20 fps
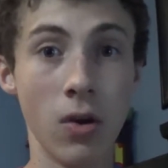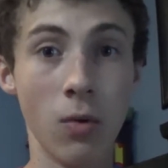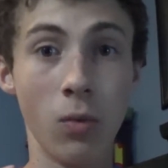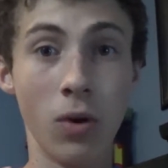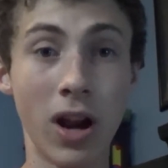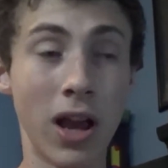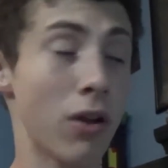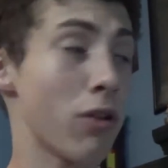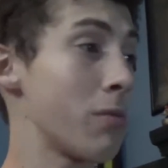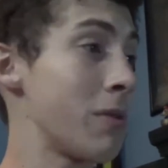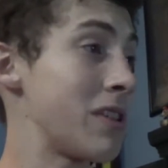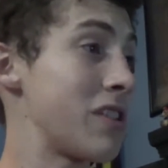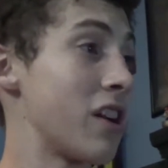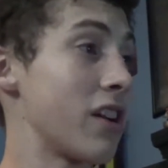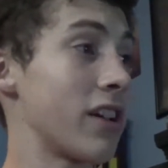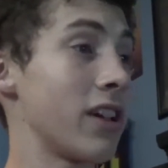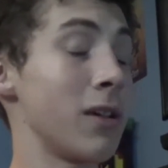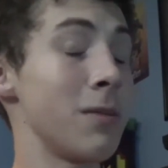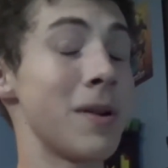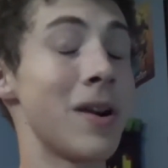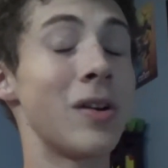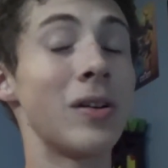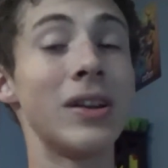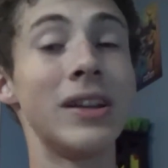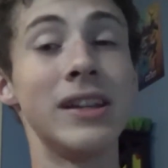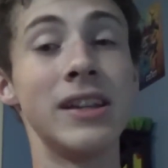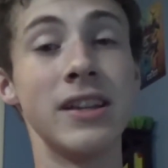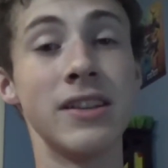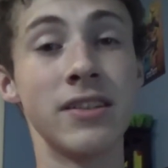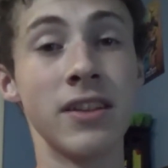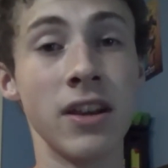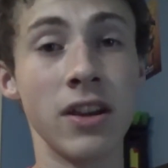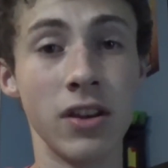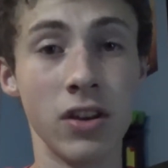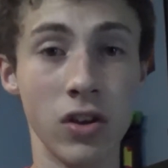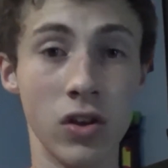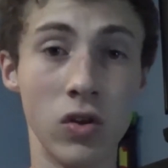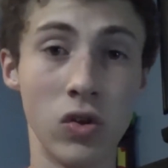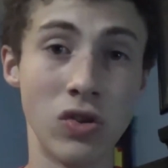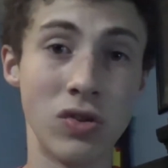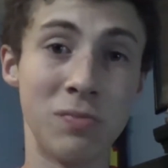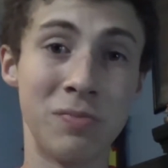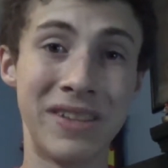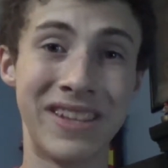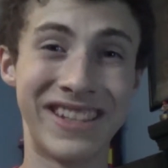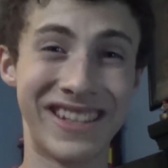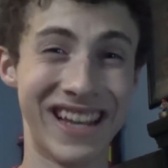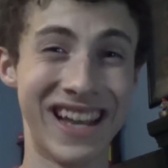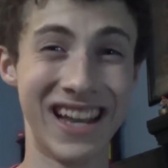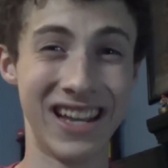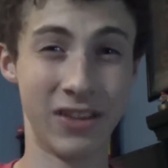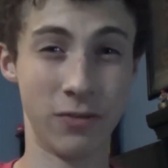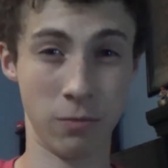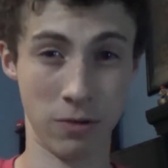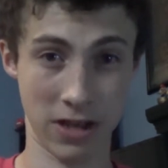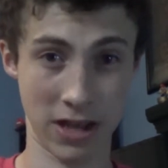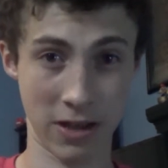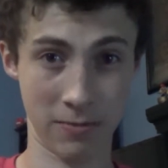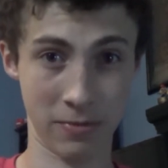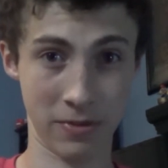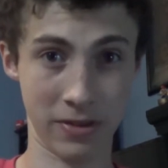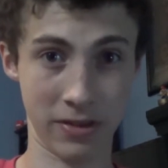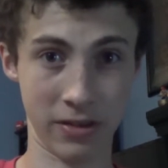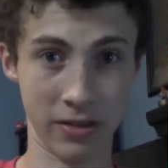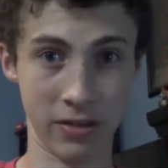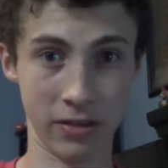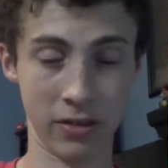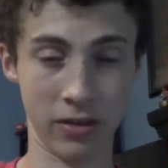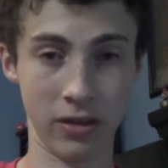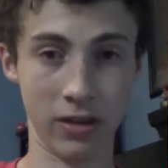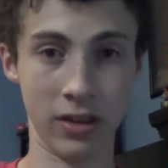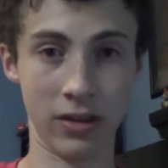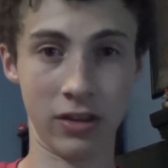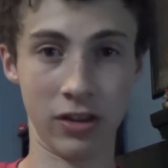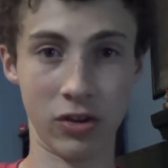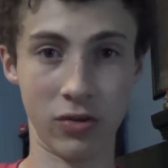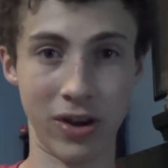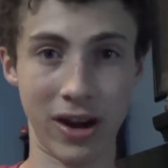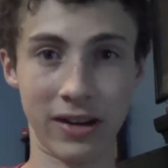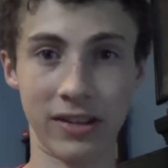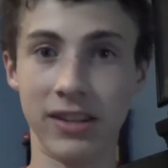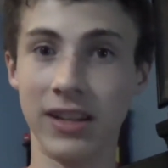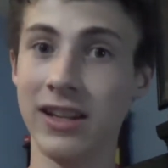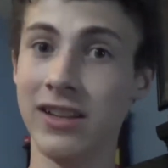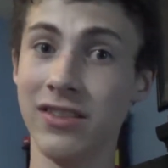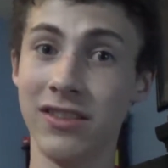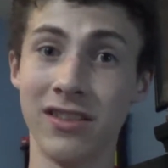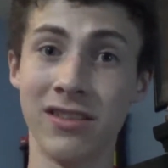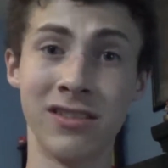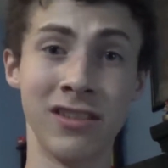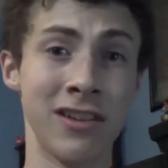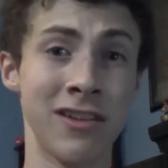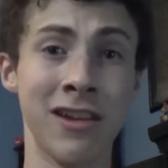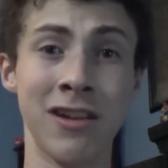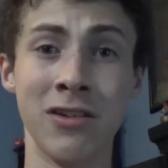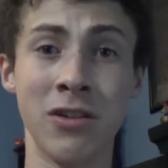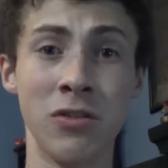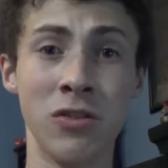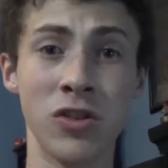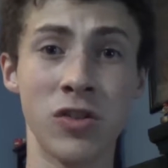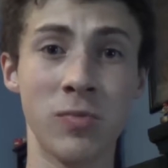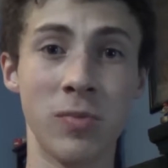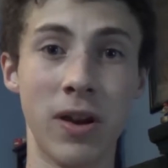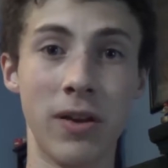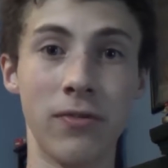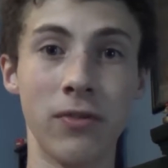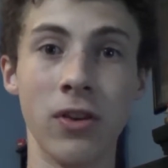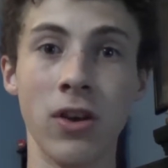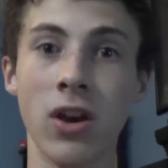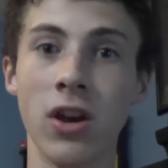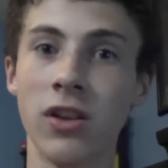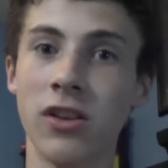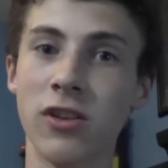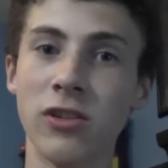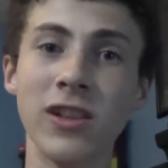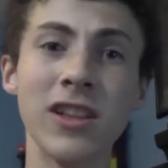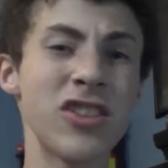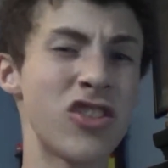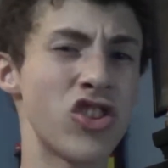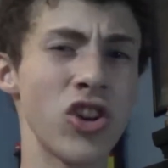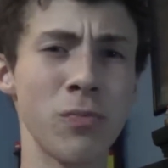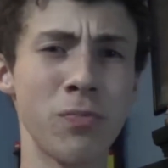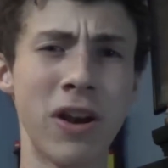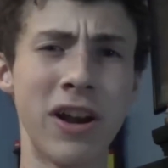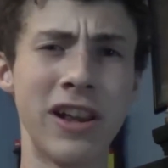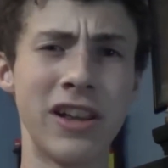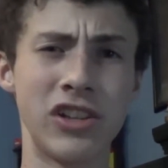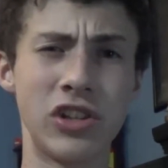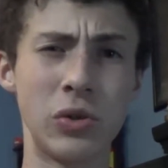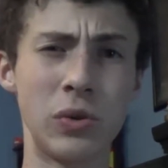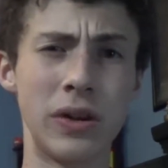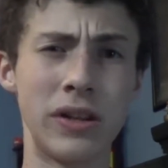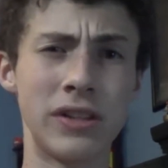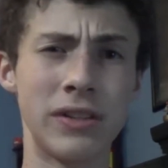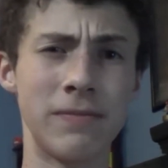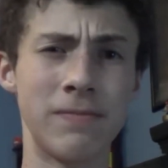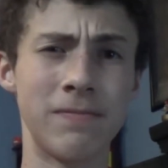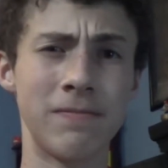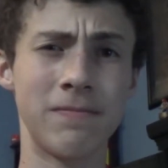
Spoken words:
What I will be talking about is news besides what happened in the Direct, in this Nintendo News Brief. So let's jump right into it.